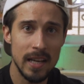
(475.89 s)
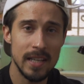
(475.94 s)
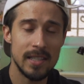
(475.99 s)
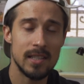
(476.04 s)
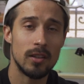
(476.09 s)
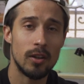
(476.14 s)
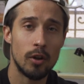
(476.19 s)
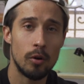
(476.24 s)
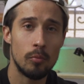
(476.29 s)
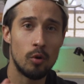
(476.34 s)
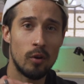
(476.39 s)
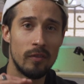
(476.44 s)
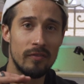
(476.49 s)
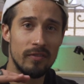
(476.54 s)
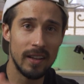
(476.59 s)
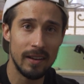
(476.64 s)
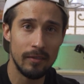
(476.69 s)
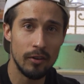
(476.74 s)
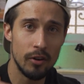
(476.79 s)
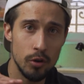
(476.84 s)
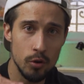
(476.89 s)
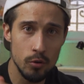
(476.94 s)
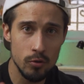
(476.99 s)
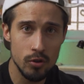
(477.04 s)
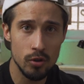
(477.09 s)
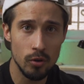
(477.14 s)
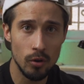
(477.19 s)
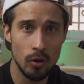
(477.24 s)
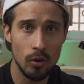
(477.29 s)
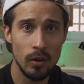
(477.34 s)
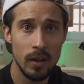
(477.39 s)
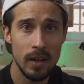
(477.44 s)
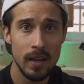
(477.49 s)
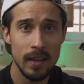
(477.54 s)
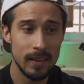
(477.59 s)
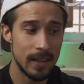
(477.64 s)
It's a little more flavor neutral